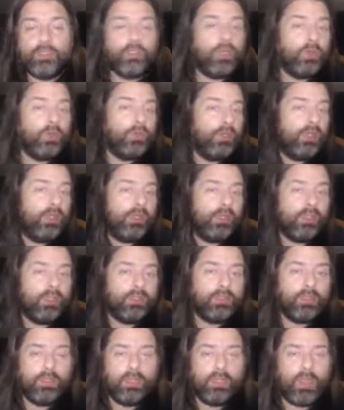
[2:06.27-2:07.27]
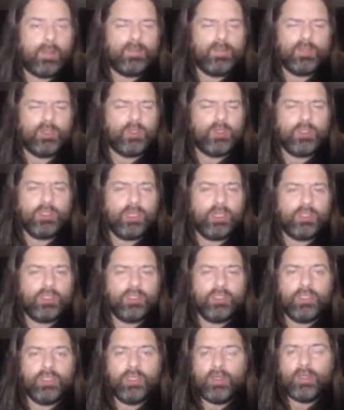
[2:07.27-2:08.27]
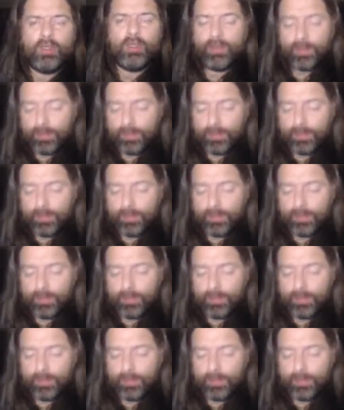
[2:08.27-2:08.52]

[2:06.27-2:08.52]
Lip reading: No, they're not. Absolutely not. The